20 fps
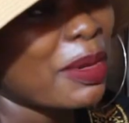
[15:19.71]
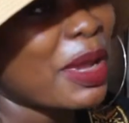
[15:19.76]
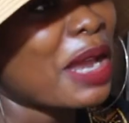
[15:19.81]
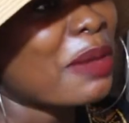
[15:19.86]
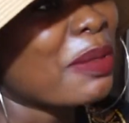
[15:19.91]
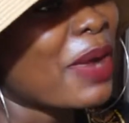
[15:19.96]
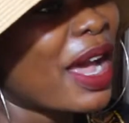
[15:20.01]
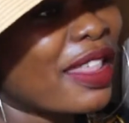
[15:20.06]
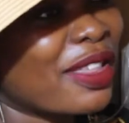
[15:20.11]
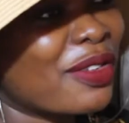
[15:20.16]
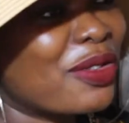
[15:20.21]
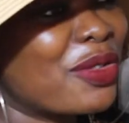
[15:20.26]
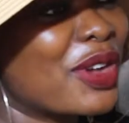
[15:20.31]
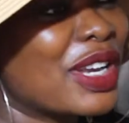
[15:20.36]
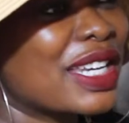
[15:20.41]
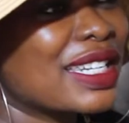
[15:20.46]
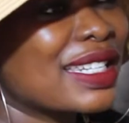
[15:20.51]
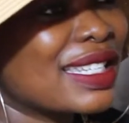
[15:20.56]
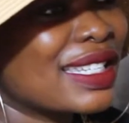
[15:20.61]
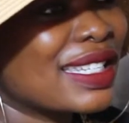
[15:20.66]
my other friend,
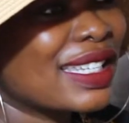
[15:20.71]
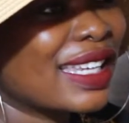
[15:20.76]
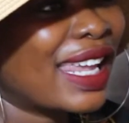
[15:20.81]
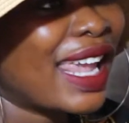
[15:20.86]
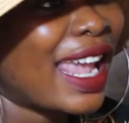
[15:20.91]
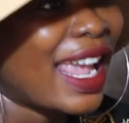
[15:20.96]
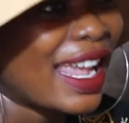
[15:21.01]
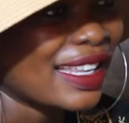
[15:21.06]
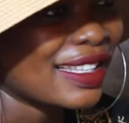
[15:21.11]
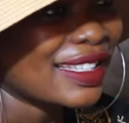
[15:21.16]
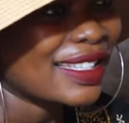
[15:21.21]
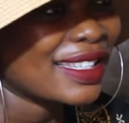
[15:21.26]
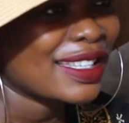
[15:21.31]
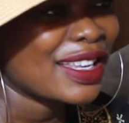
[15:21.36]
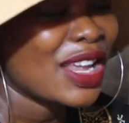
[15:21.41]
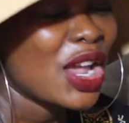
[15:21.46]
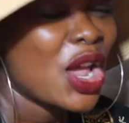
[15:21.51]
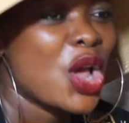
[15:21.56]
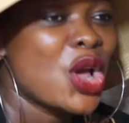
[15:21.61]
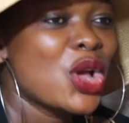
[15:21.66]
Kat.
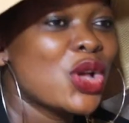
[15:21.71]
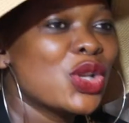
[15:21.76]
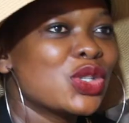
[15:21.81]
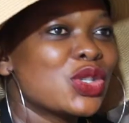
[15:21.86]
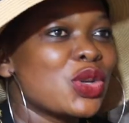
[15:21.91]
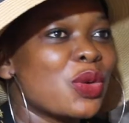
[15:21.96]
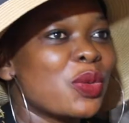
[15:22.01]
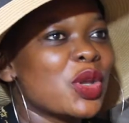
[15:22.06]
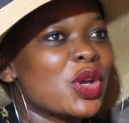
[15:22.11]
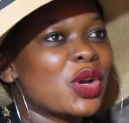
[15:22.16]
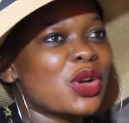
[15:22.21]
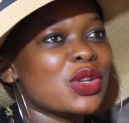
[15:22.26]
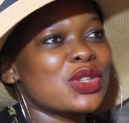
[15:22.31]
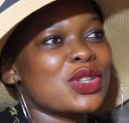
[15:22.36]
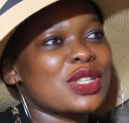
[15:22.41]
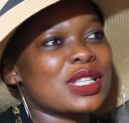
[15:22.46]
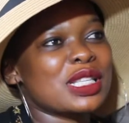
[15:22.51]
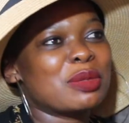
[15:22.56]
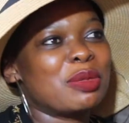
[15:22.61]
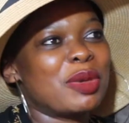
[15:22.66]
So we go to
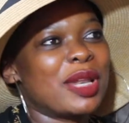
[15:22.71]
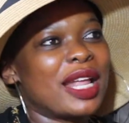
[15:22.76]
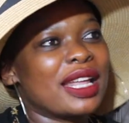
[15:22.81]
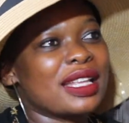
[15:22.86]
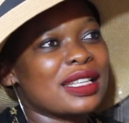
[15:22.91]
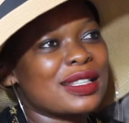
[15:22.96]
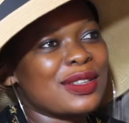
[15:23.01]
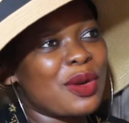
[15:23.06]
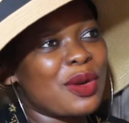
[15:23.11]
this place, Kea